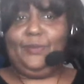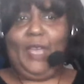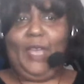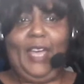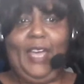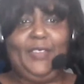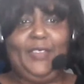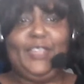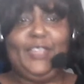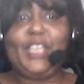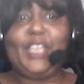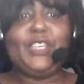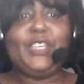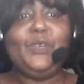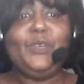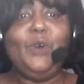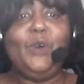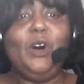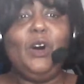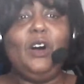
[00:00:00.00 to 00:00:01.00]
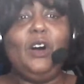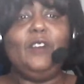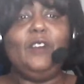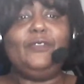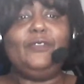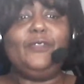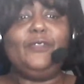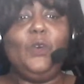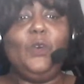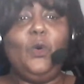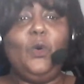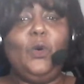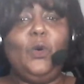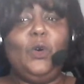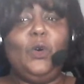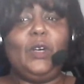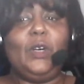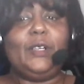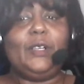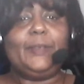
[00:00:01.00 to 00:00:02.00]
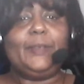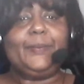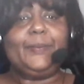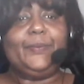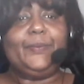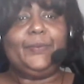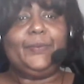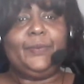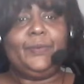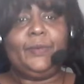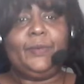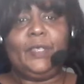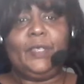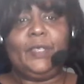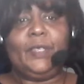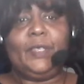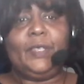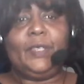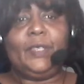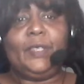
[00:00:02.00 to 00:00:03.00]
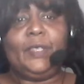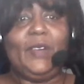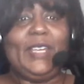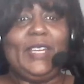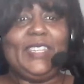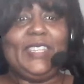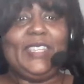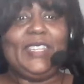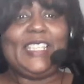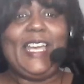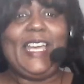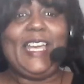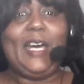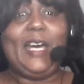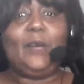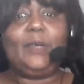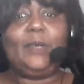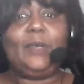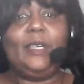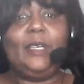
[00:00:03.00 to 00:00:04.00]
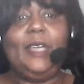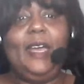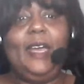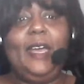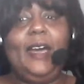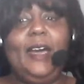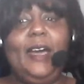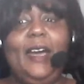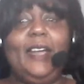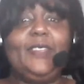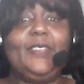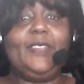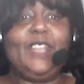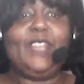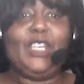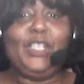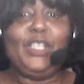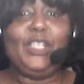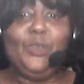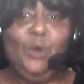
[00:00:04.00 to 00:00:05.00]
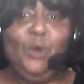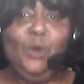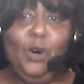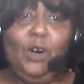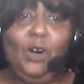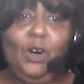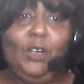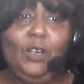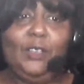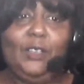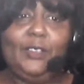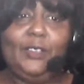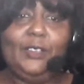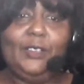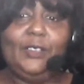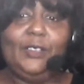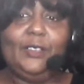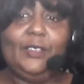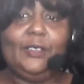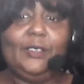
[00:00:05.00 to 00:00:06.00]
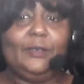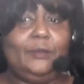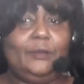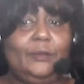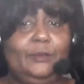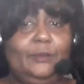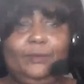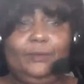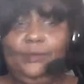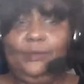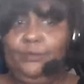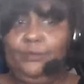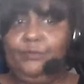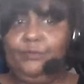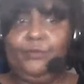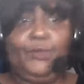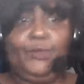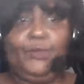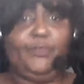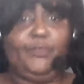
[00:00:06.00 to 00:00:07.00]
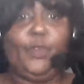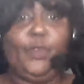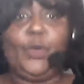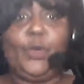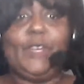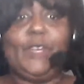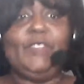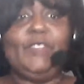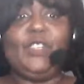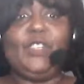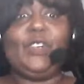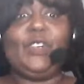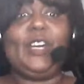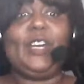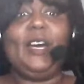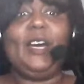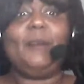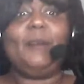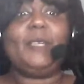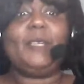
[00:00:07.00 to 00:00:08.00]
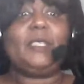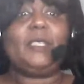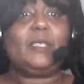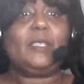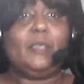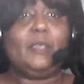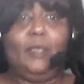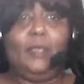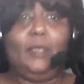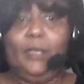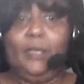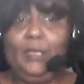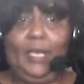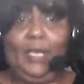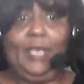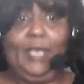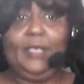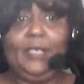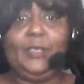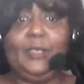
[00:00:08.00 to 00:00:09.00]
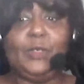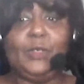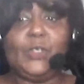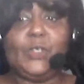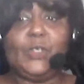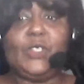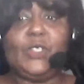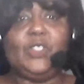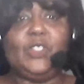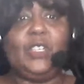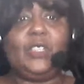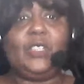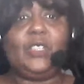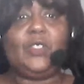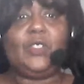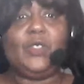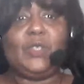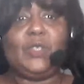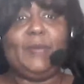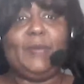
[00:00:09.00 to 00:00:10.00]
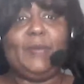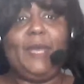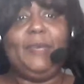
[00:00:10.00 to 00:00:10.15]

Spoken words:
I thank you all for sharing this out. I thank you all for even your comments and your suggestions.